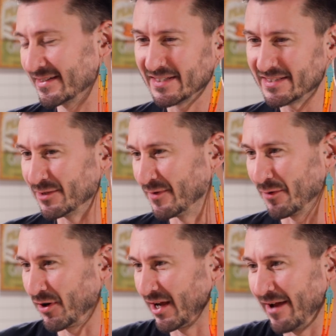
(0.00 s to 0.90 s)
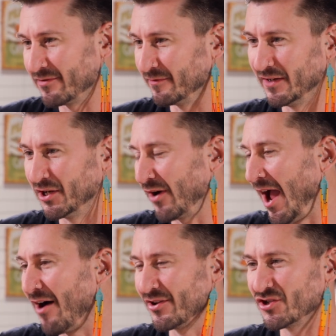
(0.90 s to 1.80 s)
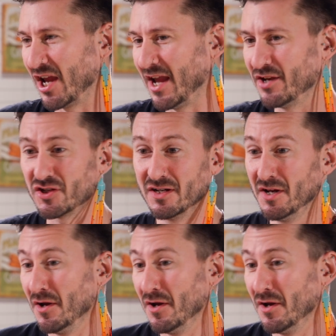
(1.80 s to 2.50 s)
system that we're going to have to figure out and change and